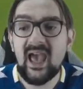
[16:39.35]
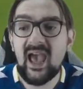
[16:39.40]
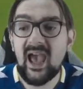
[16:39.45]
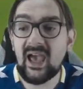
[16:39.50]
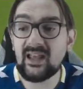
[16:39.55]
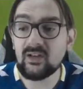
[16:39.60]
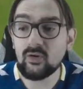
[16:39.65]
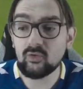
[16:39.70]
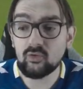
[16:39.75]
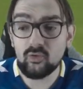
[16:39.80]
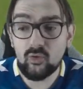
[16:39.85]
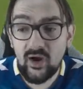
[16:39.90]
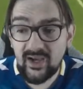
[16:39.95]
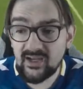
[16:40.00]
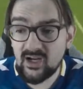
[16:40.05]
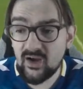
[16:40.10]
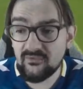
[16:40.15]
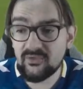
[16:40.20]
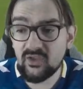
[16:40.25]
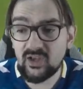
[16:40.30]
and right
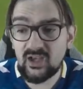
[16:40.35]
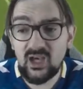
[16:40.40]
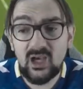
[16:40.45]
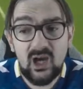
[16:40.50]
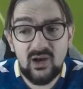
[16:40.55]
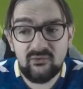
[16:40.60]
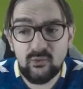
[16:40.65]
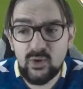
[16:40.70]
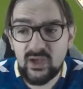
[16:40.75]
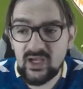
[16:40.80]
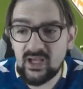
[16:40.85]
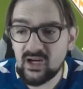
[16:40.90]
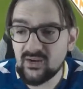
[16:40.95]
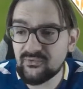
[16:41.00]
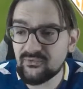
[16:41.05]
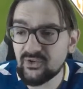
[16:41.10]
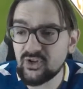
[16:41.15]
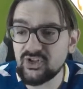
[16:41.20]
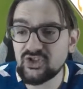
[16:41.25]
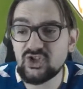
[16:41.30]
off the kickoff, we get our
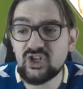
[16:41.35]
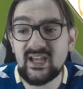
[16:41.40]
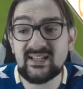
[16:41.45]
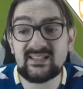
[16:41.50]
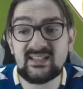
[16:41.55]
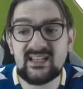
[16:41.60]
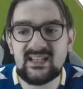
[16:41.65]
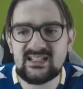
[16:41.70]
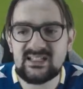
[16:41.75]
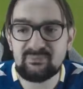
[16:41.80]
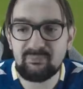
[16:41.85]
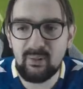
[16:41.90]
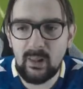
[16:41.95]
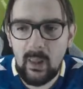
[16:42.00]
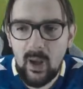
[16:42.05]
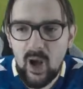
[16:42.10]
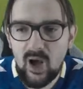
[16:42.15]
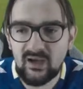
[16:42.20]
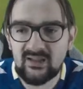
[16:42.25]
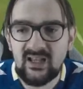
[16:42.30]
first chance. It's
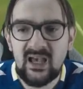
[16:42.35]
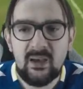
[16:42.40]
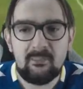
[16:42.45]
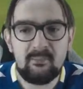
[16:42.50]
blocked.